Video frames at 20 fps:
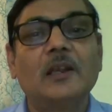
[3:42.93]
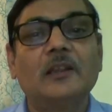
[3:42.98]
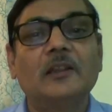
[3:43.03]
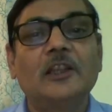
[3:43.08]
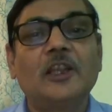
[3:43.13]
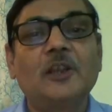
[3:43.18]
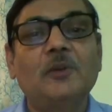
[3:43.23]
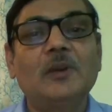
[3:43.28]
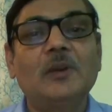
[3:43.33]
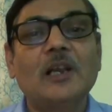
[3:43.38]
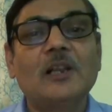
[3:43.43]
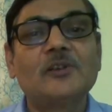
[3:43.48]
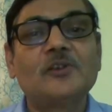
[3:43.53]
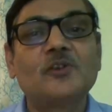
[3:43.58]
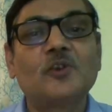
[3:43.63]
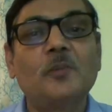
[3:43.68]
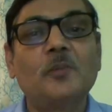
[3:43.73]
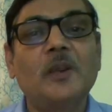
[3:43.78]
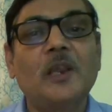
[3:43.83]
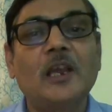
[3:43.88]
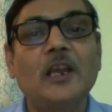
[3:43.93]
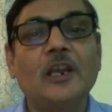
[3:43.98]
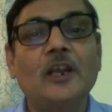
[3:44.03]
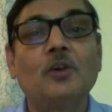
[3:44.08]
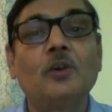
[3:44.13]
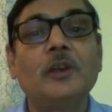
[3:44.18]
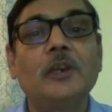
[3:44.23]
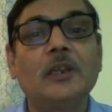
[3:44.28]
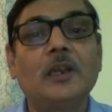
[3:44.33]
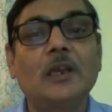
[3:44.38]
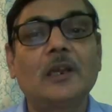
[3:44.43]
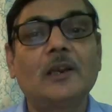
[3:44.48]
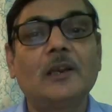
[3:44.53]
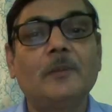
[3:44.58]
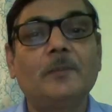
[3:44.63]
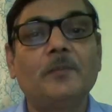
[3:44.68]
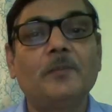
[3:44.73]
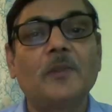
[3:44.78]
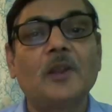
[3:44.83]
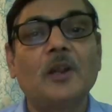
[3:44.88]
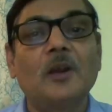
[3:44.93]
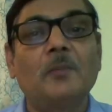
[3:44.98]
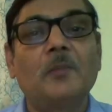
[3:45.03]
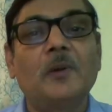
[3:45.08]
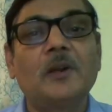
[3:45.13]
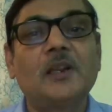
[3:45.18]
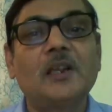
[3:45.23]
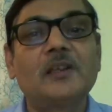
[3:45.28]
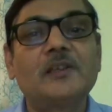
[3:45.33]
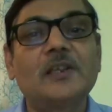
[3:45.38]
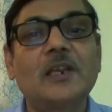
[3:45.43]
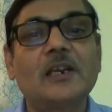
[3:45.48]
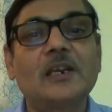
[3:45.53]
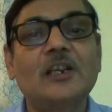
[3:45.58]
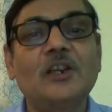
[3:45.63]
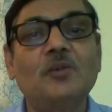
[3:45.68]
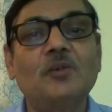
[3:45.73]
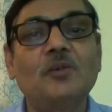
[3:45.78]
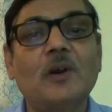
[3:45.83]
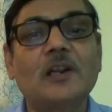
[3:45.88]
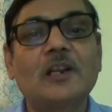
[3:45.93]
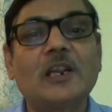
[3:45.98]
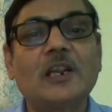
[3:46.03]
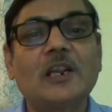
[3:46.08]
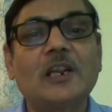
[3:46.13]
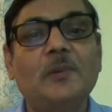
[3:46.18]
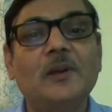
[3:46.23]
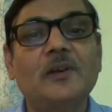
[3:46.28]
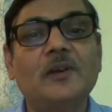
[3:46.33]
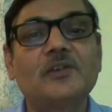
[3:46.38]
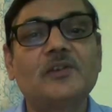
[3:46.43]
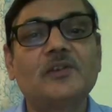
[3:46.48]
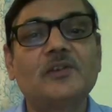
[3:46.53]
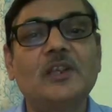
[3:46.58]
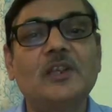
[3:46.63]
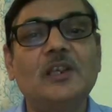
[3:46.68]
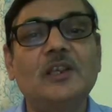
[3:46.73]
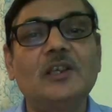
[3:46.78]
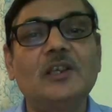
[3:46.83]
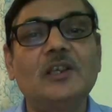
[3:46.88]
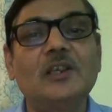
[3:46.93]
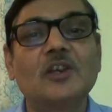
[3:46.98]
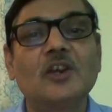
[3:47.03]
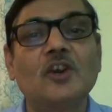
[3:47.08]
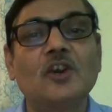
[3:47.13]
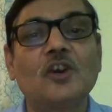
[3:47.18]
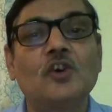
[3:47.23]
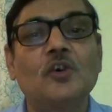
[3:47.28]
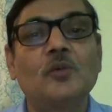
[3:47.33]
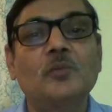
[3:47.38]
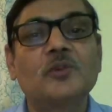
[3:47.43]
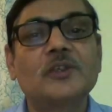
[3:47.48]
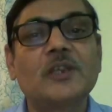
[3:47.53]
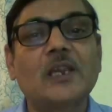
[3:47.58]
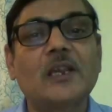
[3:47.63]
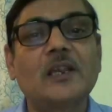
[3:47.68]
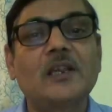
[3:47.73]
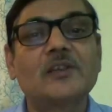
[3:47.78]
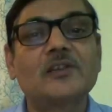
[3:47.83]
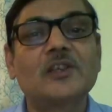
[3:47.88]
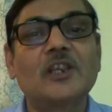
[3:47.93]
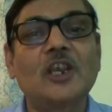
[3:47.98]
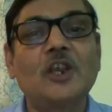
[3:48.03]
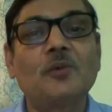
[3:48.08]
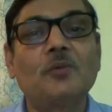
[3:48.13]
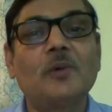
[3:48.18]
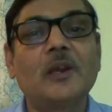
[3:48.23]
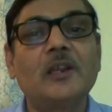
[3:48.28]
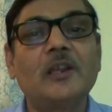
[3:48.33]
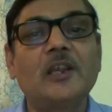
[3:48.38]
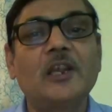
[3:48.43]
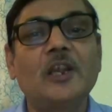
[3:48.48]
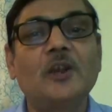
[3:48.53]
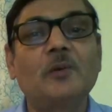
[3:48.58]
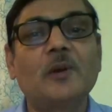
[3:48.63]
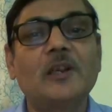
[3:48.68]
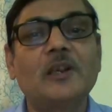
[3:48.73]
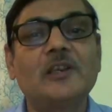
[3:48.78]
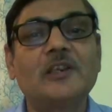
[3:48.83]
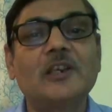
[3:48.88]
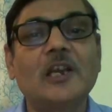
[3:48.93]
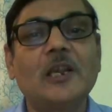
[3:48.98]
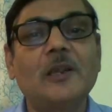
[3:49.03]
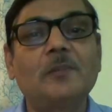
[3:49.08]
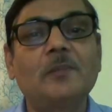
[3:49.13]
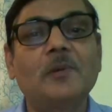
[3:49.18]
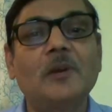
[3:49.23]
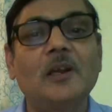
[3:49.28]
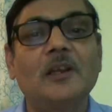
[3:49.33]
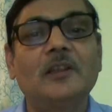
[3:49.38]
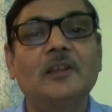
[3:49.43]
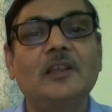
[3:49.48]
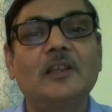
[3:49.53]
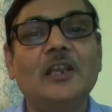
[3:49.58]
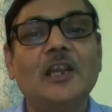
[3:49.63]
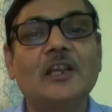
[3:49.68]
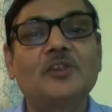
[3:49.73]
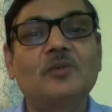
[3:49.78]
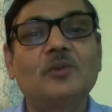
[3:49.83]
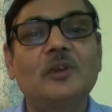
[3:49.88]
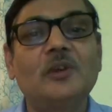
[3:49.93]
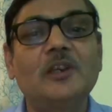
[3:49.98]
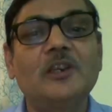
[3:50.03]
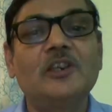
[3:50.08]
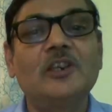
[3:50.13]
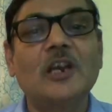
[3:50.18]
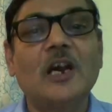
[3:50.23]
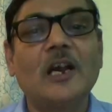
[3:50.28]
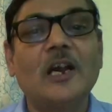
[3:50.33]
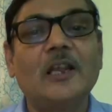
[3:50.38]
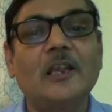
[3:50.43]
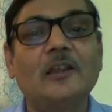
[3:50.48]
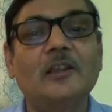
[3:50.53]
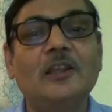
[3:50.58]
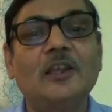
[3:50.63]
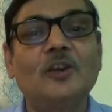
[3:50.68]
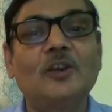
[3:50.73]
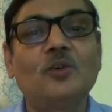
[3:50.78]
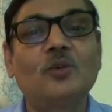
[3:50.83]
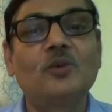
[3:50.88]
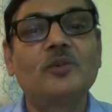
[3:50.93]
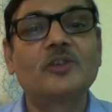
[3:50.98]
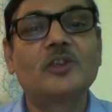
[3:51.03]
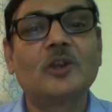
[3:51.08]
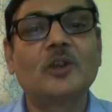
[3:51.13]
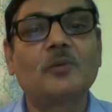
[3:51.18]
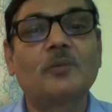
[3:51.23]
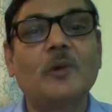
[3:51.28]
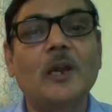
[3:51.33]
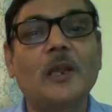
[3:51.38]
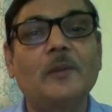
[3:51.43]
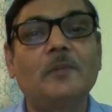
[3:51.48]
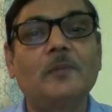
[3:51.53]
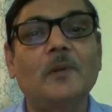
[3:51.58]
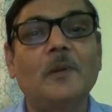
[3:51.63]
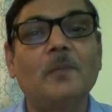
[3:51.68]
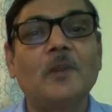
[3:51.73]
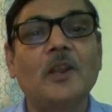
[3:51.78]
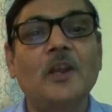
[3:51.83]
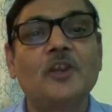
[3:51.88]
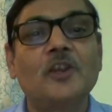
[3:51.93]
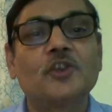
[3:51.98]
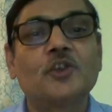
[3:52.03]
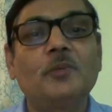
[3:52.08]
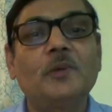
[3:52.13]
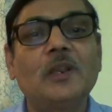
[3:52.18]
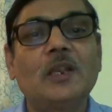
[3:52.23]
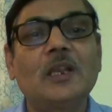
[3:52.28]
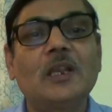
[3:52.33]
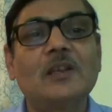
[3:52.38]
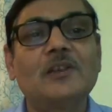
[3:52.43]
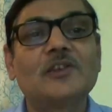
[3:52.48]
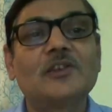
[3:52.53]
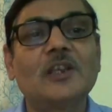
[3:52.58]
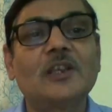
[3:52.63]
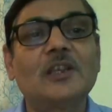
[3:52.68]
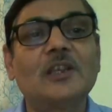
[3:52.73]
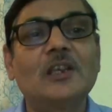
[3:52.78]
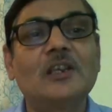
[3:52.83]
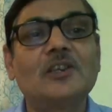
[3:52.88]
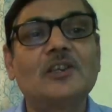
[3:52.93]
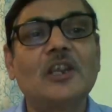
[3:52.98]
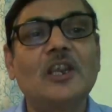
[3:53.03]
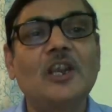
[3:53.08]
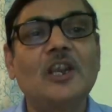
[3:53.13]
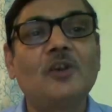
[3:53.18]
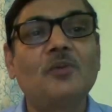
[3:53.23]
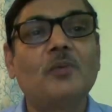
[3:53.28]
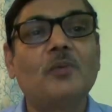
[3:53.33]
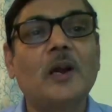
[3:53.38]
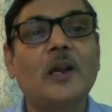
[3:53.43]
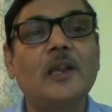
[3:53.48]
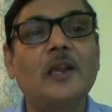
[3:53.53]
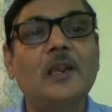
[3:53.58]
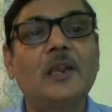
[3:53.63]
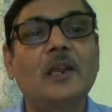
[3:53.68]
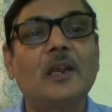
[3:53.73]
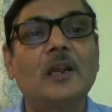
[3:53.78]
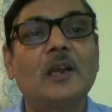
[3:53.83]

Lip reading: they will also be yellow in color. But exactly what happens, these homozygous AY type, they actually die, they don't survive. So we can say that AY